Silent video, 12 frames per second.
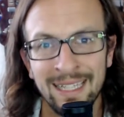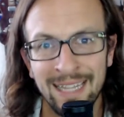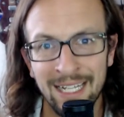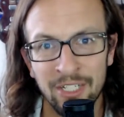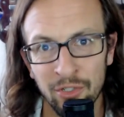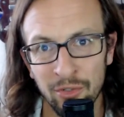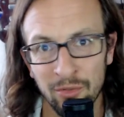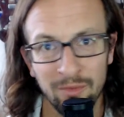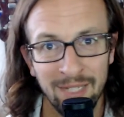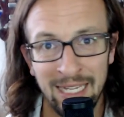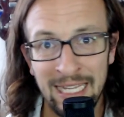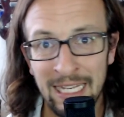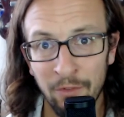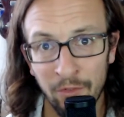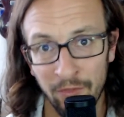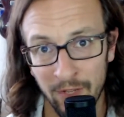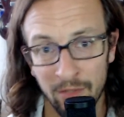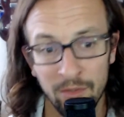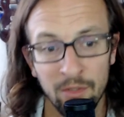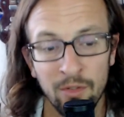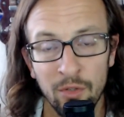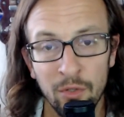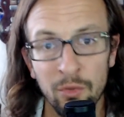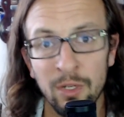That's you. He never failed.
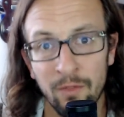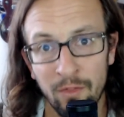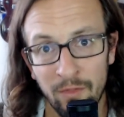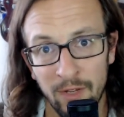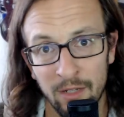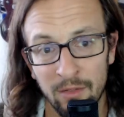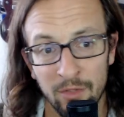You never fail.